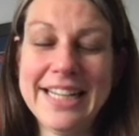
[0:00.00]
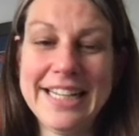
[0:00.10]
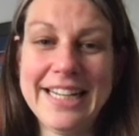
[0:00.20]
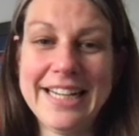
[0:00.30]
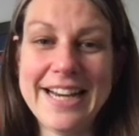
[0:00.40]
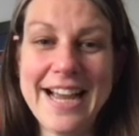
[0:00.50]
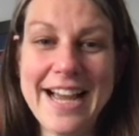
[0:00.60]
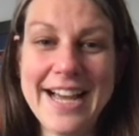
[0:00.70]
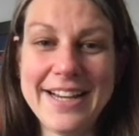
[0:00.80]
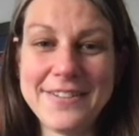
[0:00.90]
and
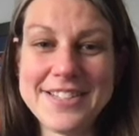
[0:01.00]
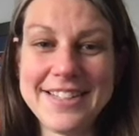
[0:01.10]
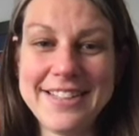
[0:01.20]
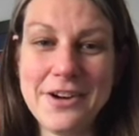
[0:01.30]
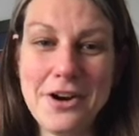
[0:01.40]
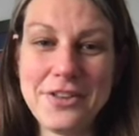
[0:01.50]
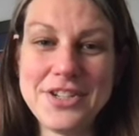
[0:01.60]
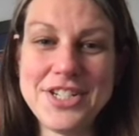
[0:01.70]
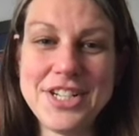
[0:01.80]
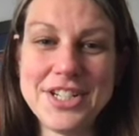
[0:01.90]
I was getting all the
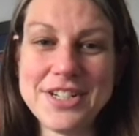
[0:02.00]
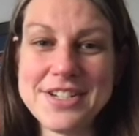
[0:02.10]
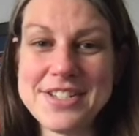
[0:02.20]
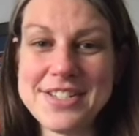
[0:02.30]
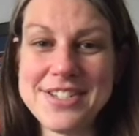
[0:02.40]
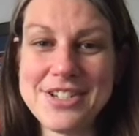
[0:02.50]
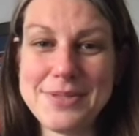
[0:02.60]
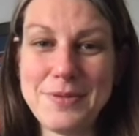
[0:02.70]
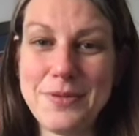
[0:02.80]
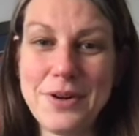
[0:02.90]
cheers just
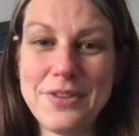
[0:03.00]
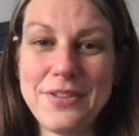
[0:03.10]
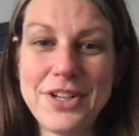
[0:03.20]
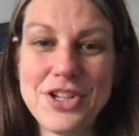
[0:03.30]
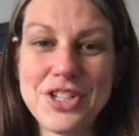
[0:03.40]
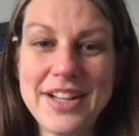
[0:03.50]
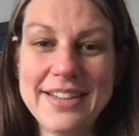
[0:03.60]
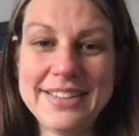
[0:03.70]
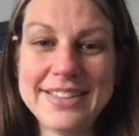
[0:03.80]
before the finish line.